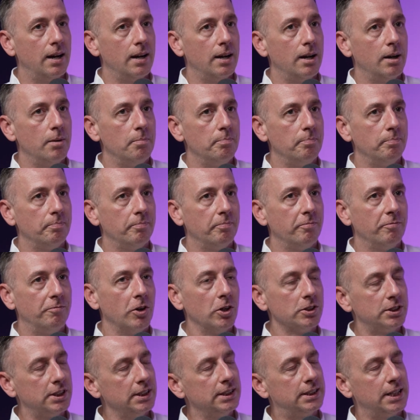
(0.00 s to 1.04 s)

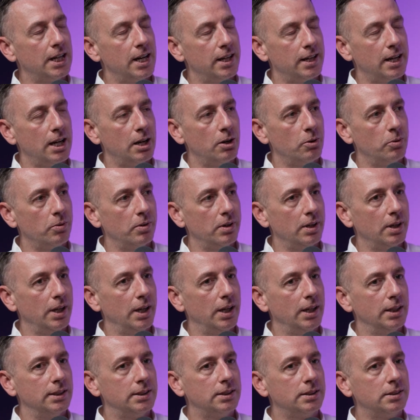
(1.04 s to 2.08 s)
voting turnout
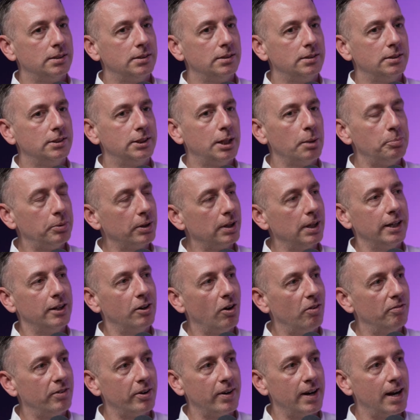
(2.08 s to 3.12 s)
is typically
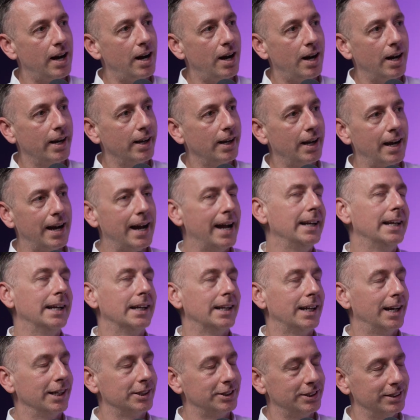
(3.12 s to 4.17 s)
not very high at any
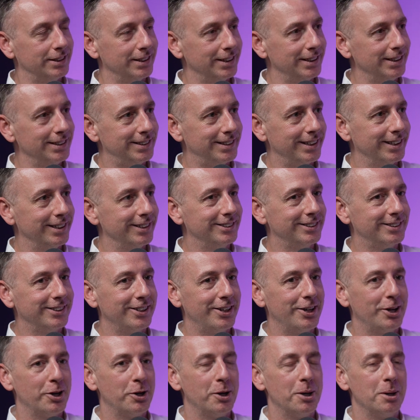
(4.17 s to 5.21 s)
election these days.
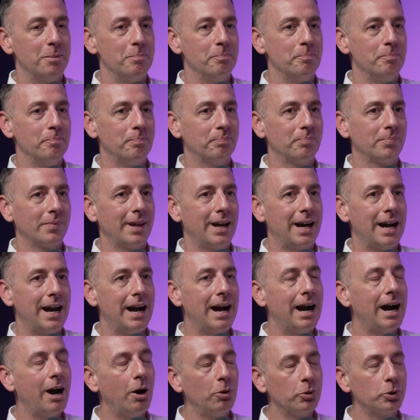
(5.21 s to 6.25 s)

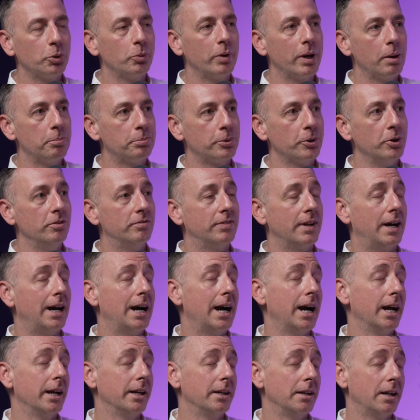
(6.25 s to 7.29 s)
How do we improve that?
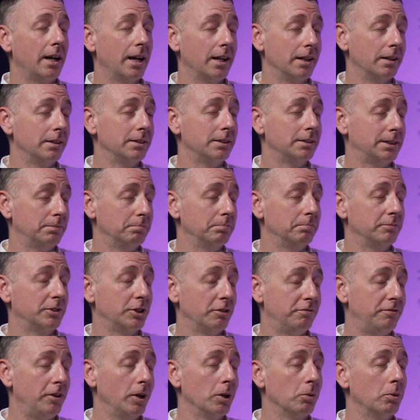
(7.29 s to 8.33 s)
And
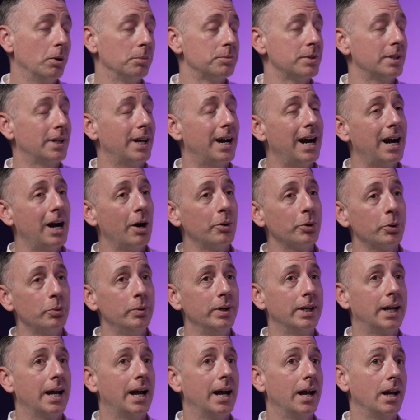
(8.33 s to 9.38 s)
to follow up to that, how do
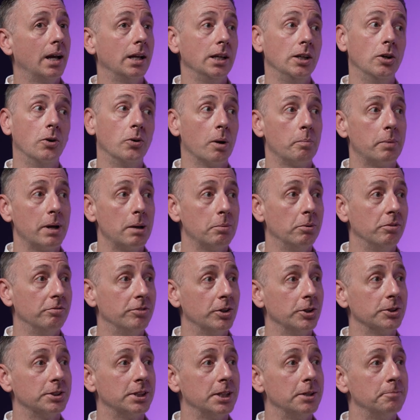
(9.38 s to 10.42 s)
we get younger people
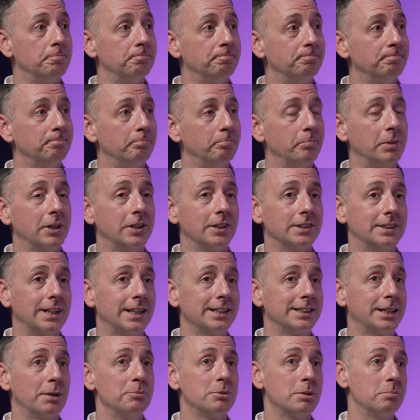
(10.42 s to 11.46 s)
voting? Because
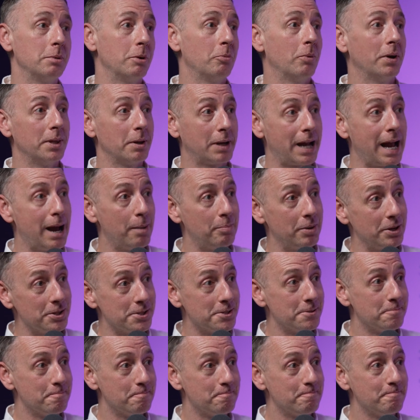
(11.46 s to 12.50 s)
that seems to be where the gap
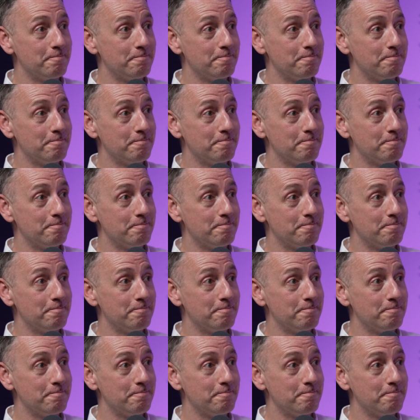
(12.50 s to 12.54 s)
is.